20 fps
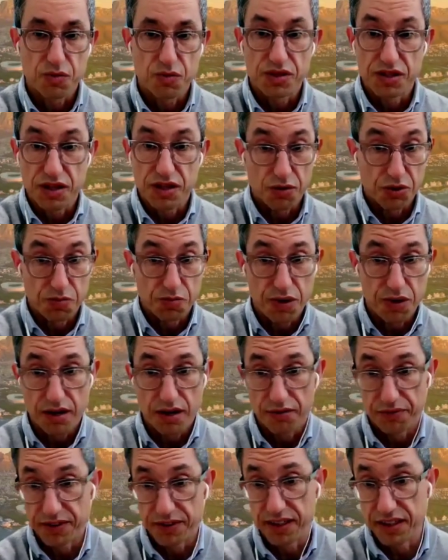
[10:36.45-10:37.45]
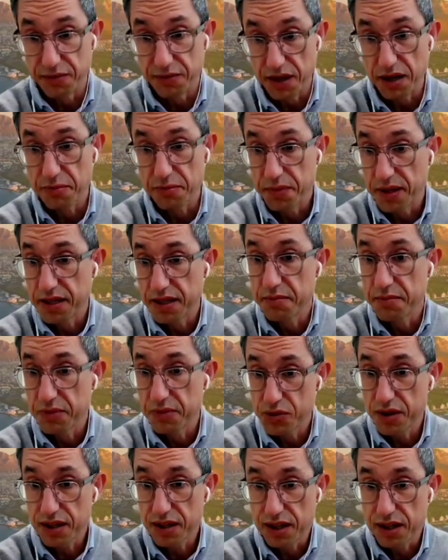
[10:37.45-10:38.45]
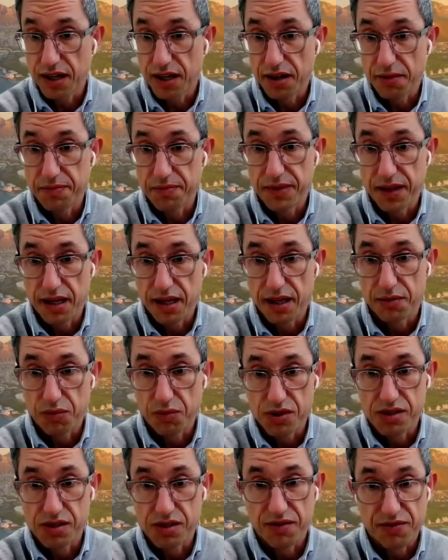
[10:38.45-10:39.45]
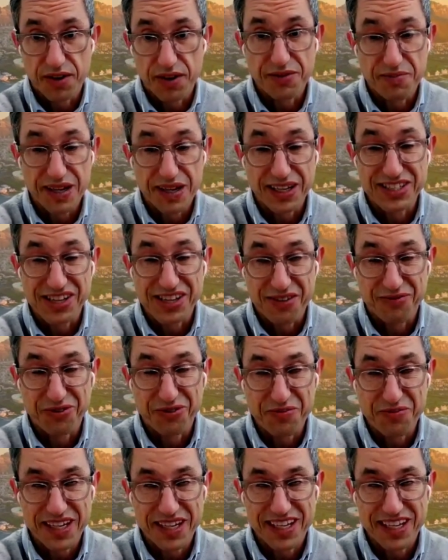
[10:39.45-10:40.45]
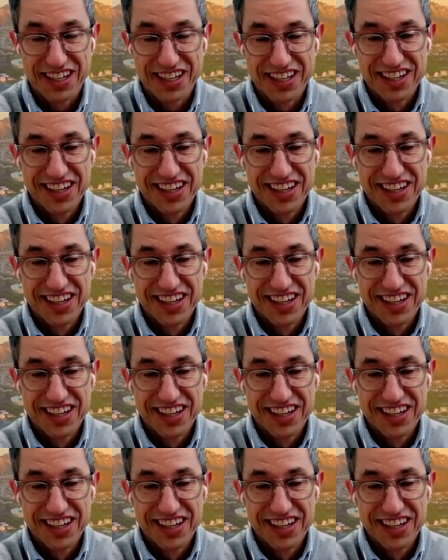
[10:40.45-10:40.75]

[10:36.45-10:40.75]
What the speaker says: which I was part of the development in Madrid. It was a very big time for me,